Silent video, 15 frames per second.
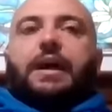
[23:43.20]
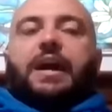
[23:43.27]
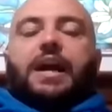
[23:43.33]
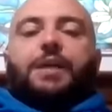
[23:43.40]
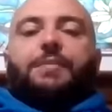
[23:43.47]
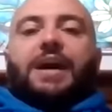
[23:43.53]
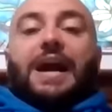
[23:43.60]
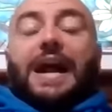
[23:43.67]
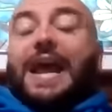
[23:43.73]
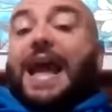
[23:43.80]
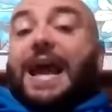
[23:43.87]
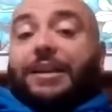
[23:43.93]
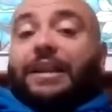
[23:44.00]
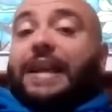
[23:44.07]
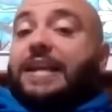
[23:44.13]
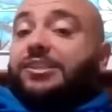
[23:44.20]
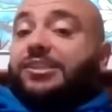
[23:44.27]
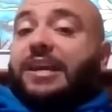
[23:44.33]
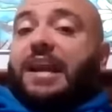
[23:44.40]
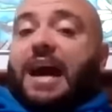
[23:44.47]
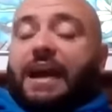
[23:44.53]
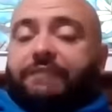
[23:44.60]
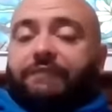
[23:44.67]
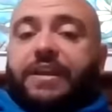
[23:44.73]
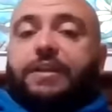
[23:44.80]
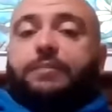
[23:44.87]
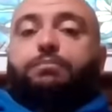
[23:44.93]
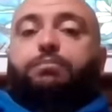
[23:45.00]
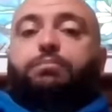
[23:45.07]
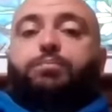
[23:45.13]
I
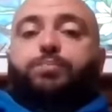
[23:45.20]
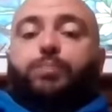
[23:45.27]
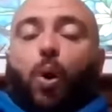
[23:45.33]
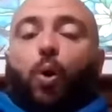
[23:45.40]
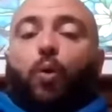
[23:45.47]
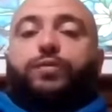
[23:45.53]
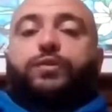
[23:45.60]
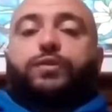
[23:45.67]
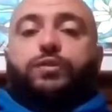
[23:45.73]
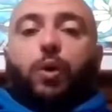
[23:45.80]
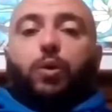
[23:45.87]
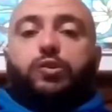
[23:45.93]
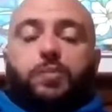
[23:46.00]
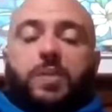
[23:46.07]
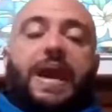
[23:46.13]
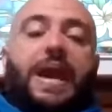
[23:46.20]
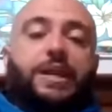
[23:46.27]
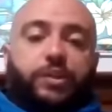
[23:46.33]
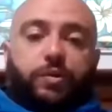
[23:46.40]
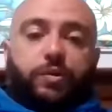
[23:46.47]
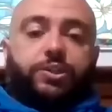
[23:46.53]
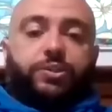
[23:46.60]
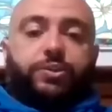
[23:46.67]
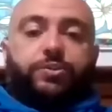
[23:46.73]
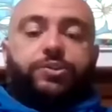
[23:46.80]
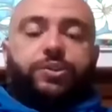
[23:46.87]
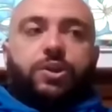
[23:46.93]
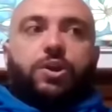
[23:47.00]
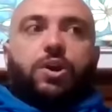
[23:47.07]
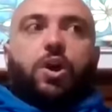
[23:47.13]
think both those pass
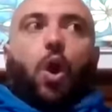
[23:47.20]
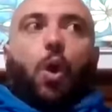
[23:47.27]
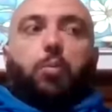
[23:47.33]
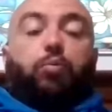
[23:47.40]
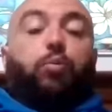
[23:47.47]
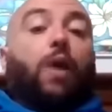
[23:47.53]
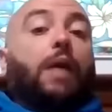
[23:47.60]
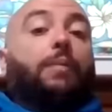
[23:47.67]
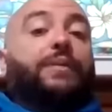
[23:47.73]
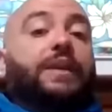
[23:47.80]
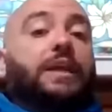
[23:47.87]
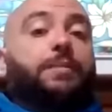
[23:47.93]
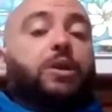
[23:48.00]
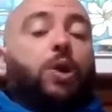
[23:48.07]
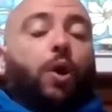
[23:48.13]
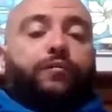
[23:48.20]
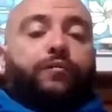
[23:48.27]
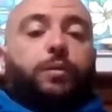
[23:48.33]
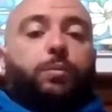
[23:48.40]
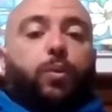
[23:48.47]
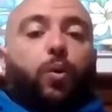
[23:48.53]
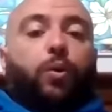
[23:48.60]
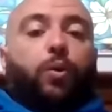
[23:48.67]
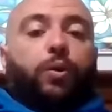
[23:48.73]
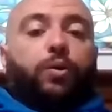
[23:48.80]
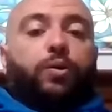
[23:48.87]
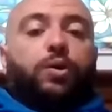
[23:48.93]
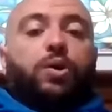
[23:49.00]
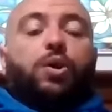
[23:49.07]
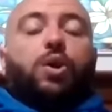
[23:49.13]
rushers are probably going to be off the
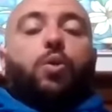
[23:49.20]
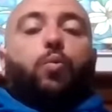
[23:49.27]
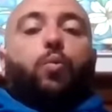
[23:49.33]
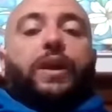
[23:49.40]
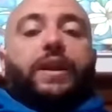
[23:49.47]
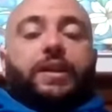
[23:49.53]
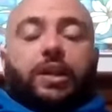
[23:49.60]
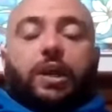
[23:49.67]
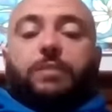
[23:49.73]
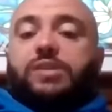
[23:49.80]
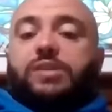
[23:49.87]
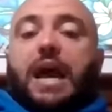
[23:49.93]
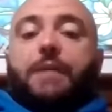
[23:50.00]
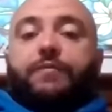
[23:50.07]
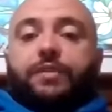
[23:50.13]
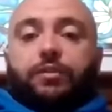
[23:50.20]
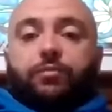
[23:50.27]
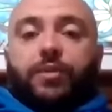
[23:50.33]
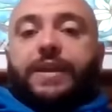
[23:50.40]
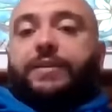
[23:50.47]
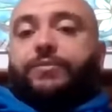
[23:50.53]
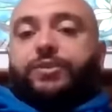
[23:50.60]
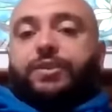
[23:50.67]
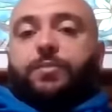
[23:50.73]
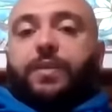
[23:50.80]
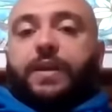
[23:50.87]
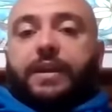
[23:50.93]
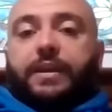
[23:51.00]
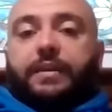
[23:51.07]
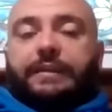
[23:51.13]
board when it comes time for the Raiders to
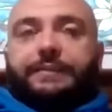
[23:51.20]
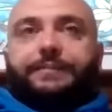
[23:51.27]
pick.